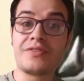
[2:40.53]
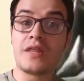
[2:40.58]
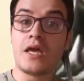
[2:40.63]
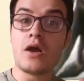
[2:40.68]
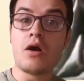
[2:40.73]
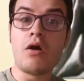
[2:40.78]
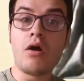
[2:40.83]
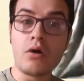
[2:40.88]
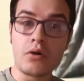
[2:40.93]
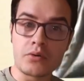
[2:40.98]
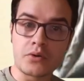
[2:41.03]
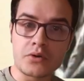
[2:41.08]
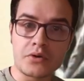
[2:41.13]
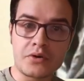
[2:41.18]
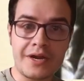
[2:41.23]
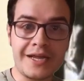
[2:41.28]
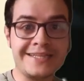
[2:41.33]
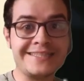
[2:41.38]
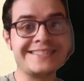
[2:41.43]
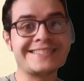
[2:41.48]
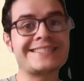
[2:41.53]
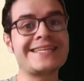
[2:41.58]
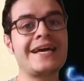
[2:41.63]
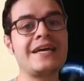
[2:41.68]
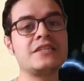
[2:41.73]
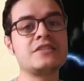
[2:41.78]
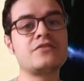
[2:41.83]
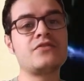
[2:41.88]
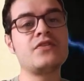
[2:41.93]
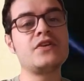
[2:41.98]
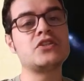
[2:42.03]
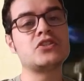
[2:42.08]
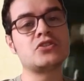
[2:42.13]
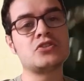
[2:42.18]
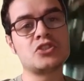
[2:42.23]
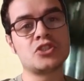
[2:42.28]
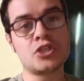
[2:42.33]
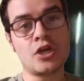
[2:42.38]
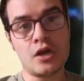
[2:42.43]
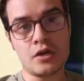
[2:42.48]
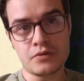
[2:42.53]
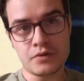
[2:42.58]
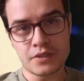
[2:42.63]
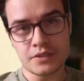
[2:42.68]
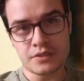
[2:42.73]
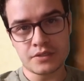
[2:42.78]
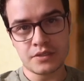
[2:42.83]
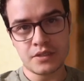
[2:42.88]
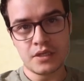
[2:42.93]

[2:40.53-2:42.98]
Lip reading: the horror and science fiction genres.